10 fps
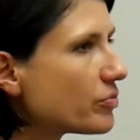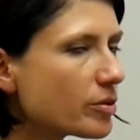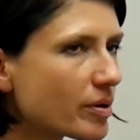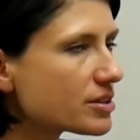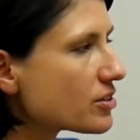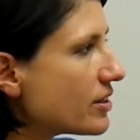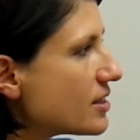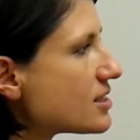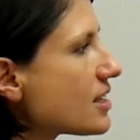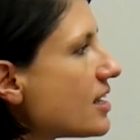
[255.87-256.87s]
the butts are in
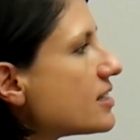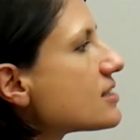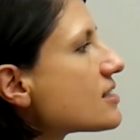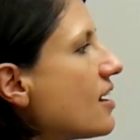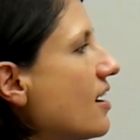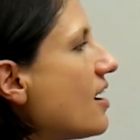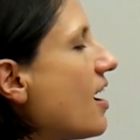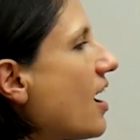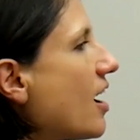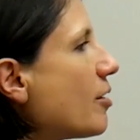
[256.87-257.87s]
the seats,
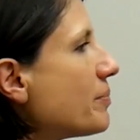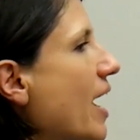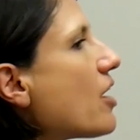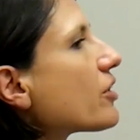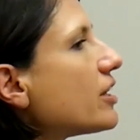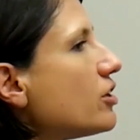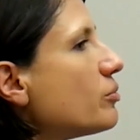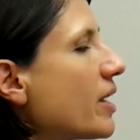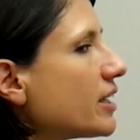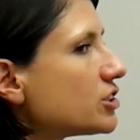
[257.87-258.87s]
how can
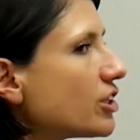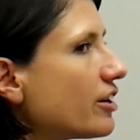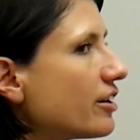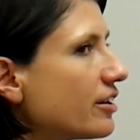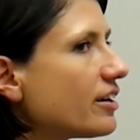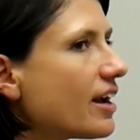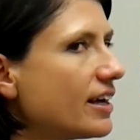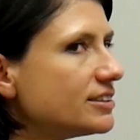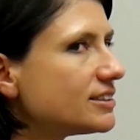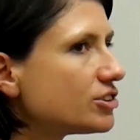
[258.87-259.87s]
you make sure
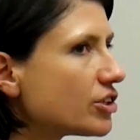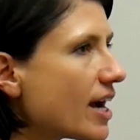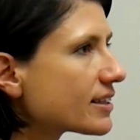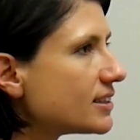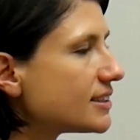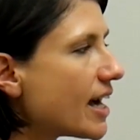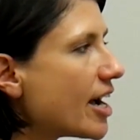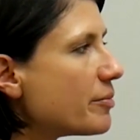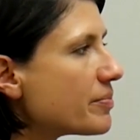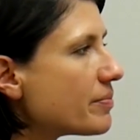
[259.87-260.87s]
and track the
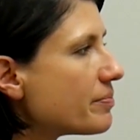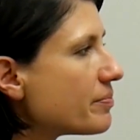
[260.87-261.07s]
time,